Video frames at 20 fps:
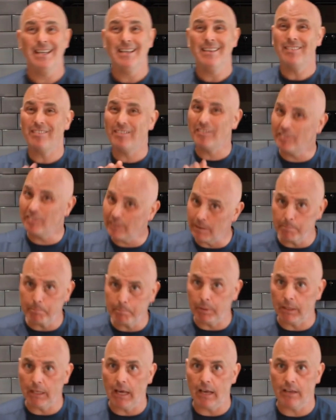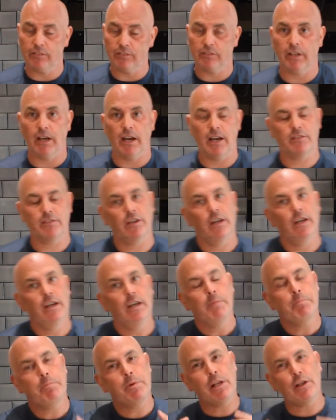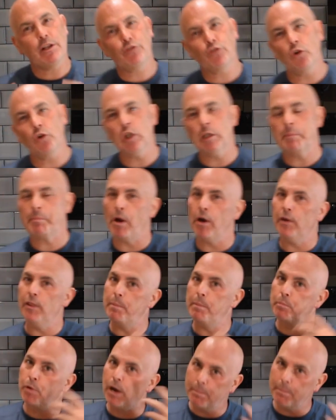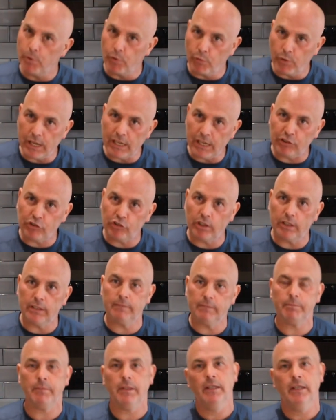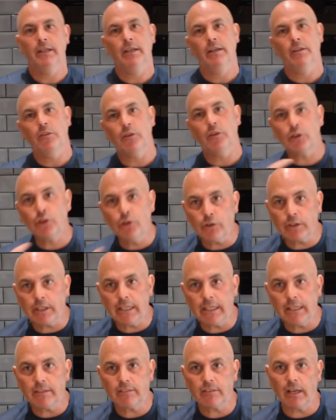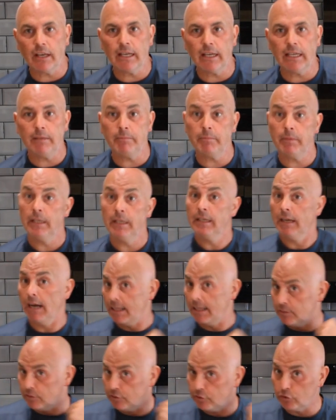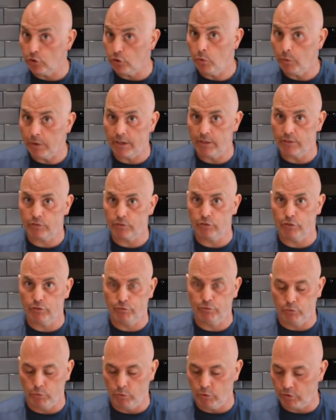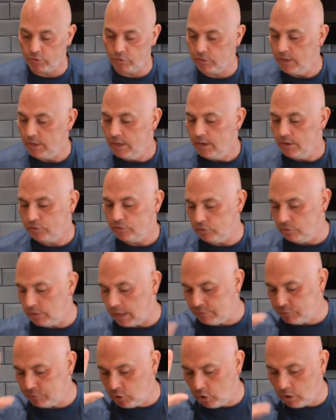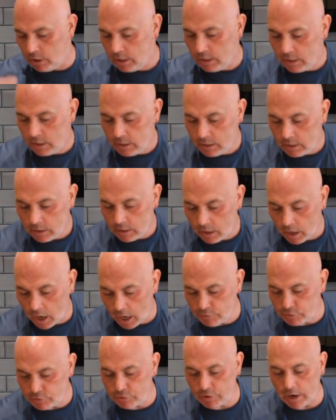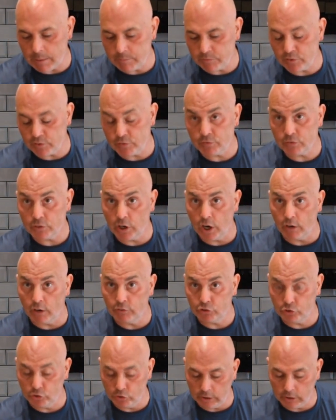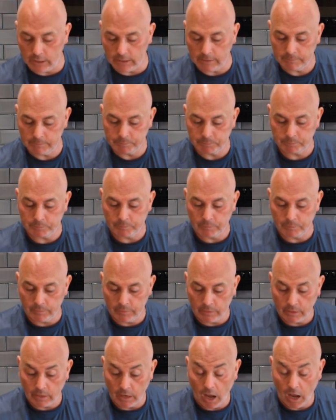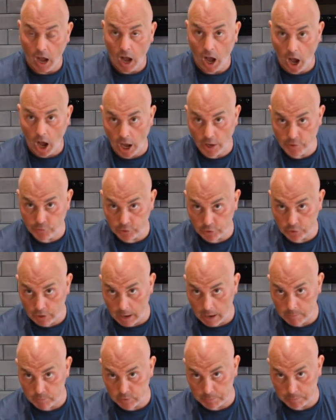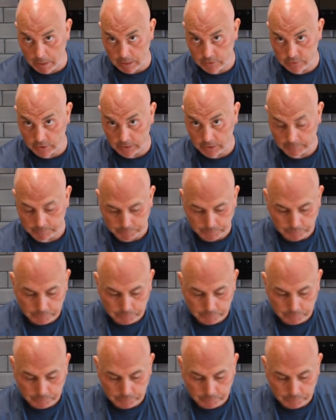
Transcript: Simple as, guys, but it's all about the preparation, the cooking time, and so on and so forth. So I've got 100 grams of sugar, 100 grams of butter.